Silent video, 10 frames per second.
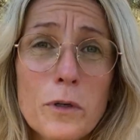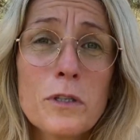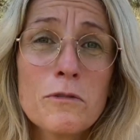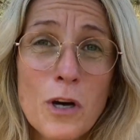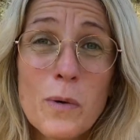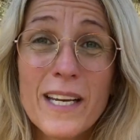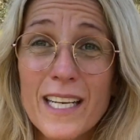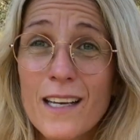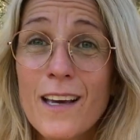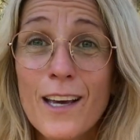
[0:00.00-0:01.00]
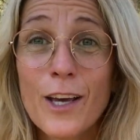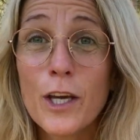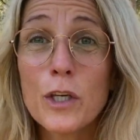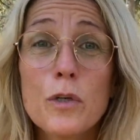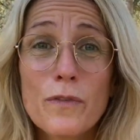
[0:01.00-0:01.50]
you know it.
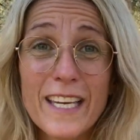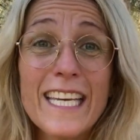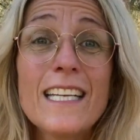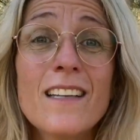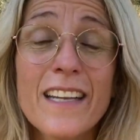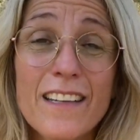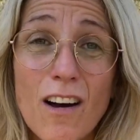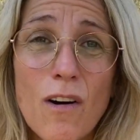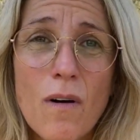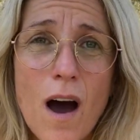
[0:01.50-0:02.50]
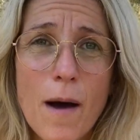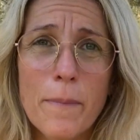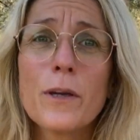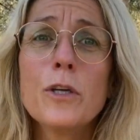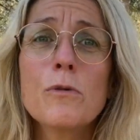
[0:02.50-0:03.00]
You've eaten it all up.
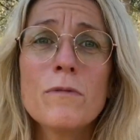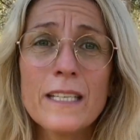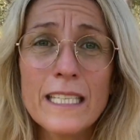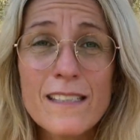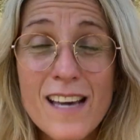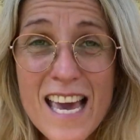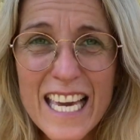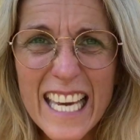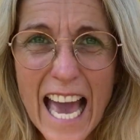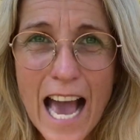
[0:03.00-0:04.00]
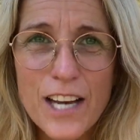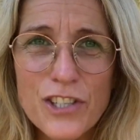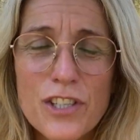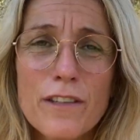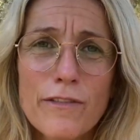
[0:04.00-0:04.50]
You need
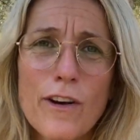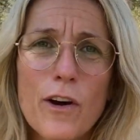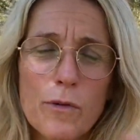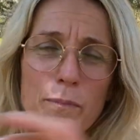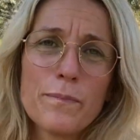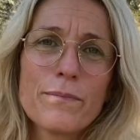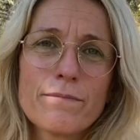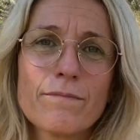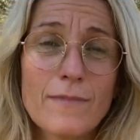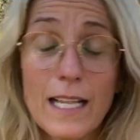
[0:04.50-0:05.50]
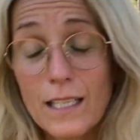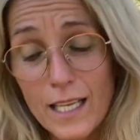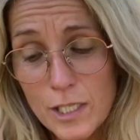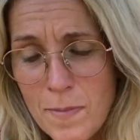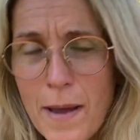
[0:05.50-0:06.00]
cash flow. That
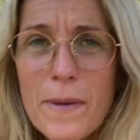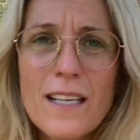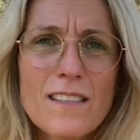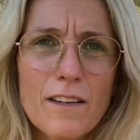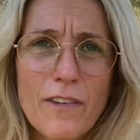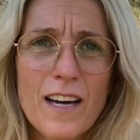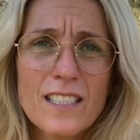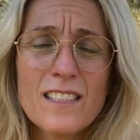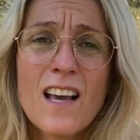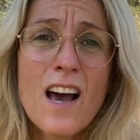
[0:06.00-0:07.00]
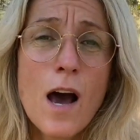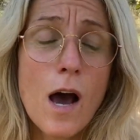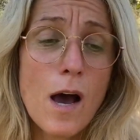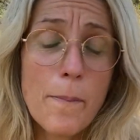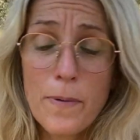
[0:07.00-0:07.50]
is my biggest advice.
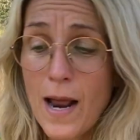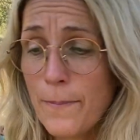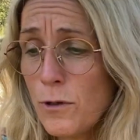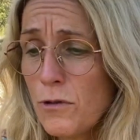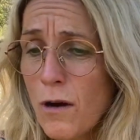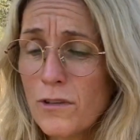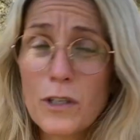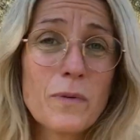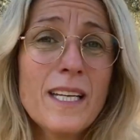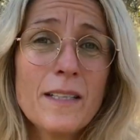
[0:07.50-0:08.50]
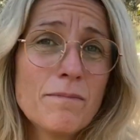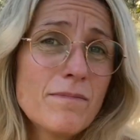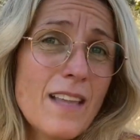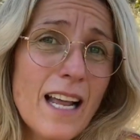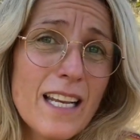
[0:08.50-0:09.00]
Perhaps you don't agree.
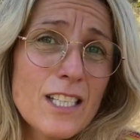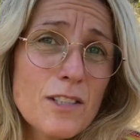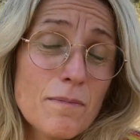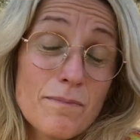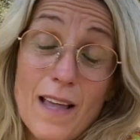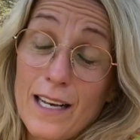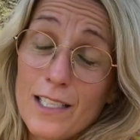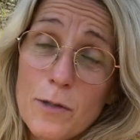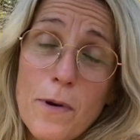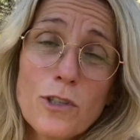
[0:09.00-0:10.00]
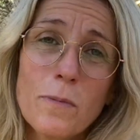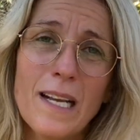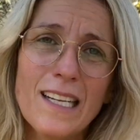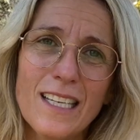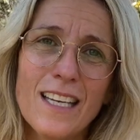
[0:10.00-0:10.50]
That is a
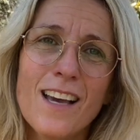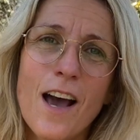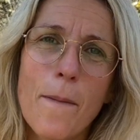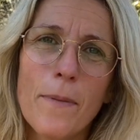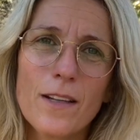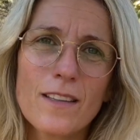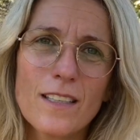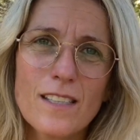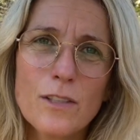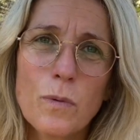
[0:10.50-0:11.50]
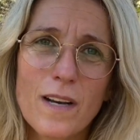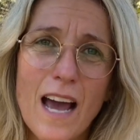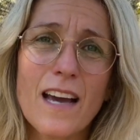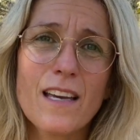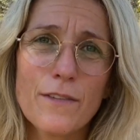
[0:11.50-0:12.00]
possibility. But this is what
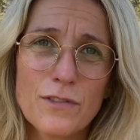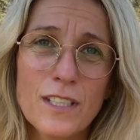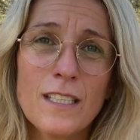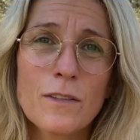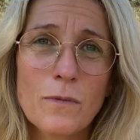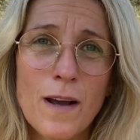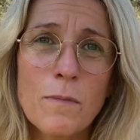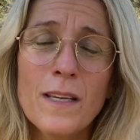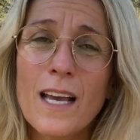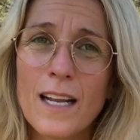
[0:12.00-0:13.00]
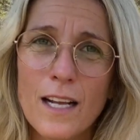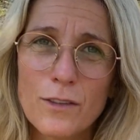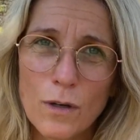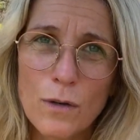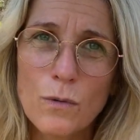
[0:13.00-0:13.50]
I have seen around me, and I
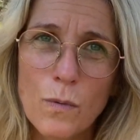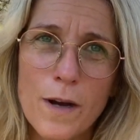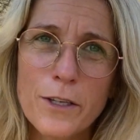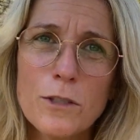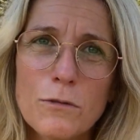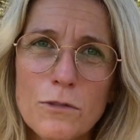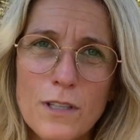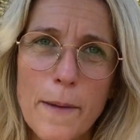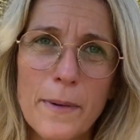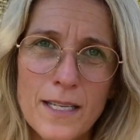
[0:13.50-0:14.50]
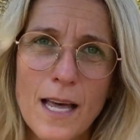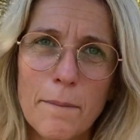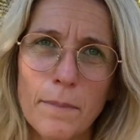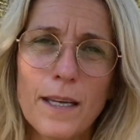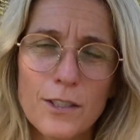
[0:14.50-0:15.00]
don't want you to step in
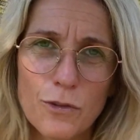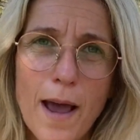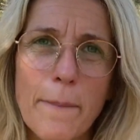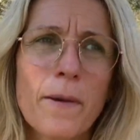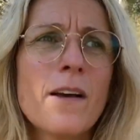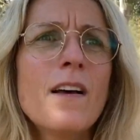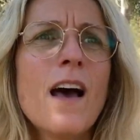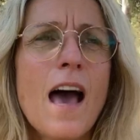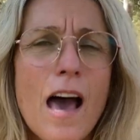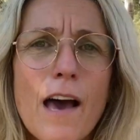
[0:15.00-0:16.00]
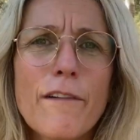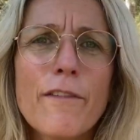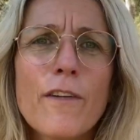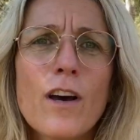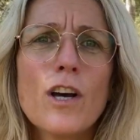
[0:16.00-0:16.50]
that big trap.
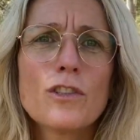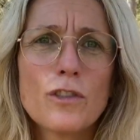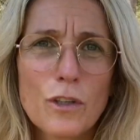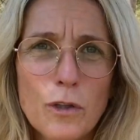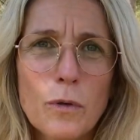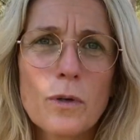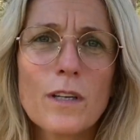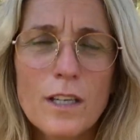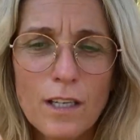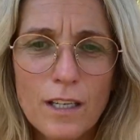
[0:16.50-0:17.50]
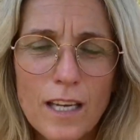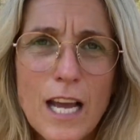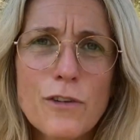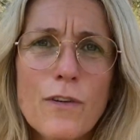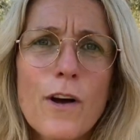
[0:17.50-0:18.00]
Have a secured
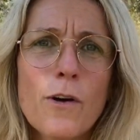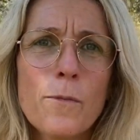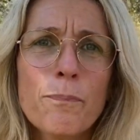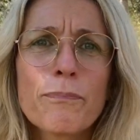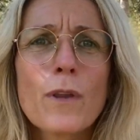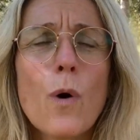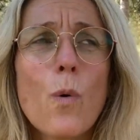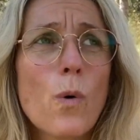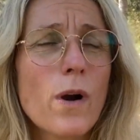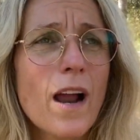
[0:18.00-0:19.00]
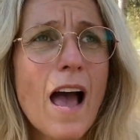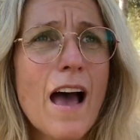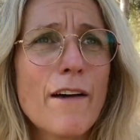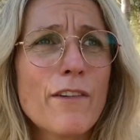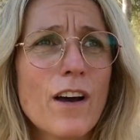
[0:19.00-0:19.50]
cash flow, or
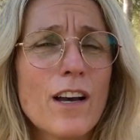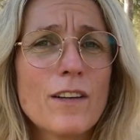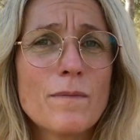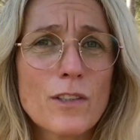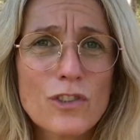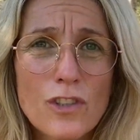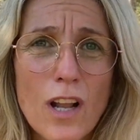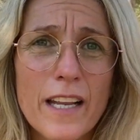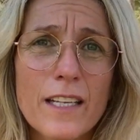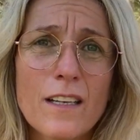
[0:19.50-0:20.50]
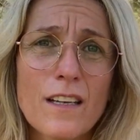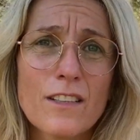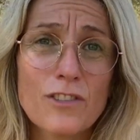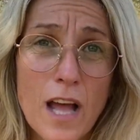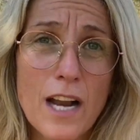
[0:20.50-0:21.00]
have a solid
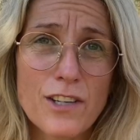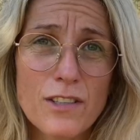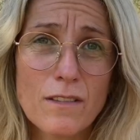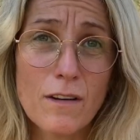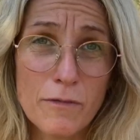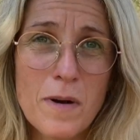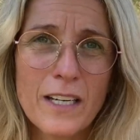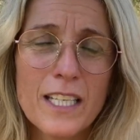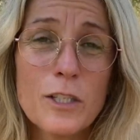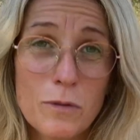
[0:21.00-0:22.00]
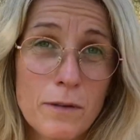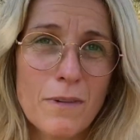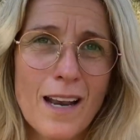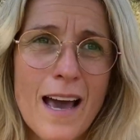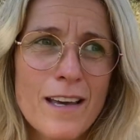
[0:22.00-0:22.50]
stash of money you can
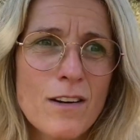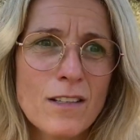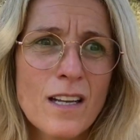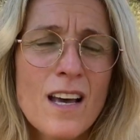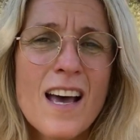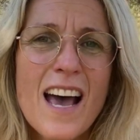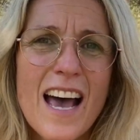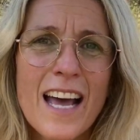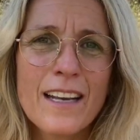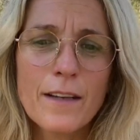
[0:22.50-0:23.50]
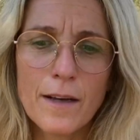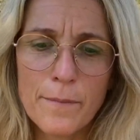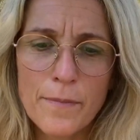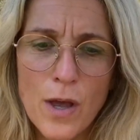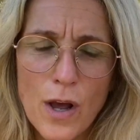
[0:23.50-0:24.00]
rely on.
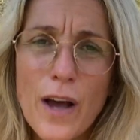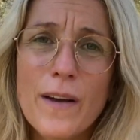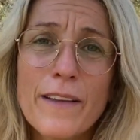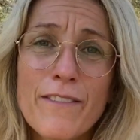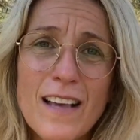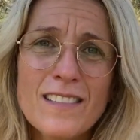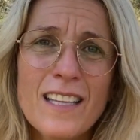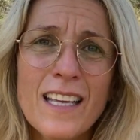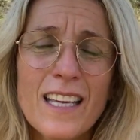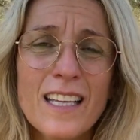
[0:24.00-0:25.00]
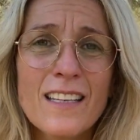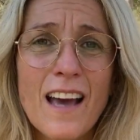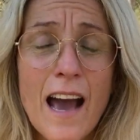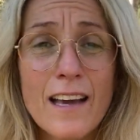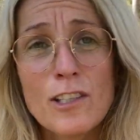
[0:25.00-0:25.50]
And investing in the
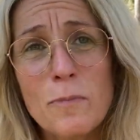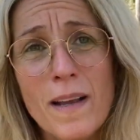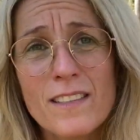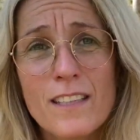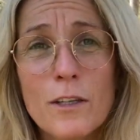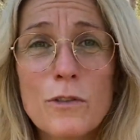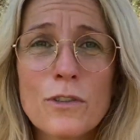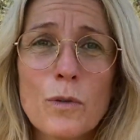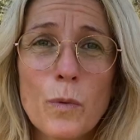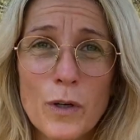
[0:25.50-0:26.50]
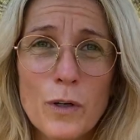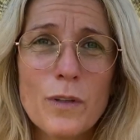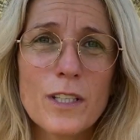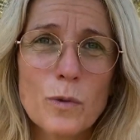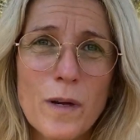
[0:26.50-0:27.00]
highest paid skills in the world
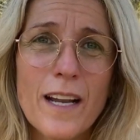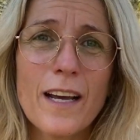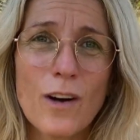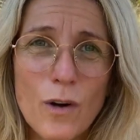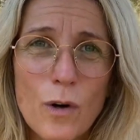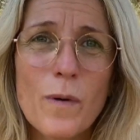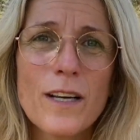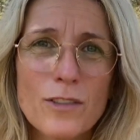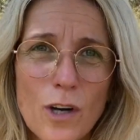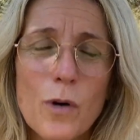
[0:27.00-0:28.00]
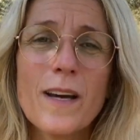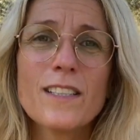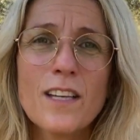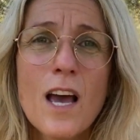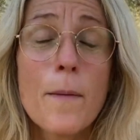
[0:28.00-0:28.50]
is what I
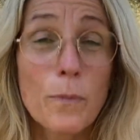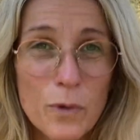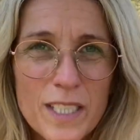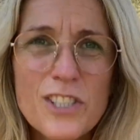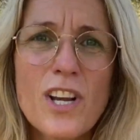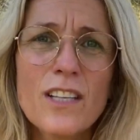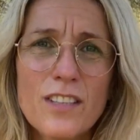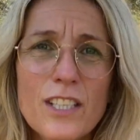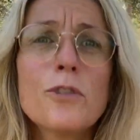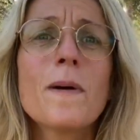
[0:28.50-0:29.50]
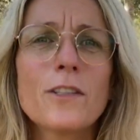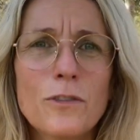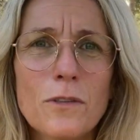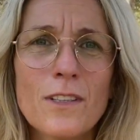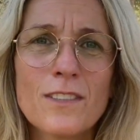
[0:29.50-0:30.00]
always preach and teach my
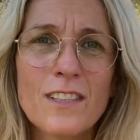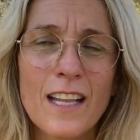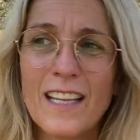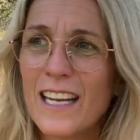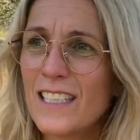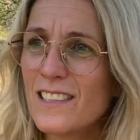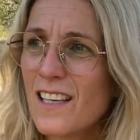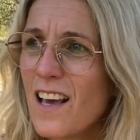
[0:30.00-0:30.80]
students, and that is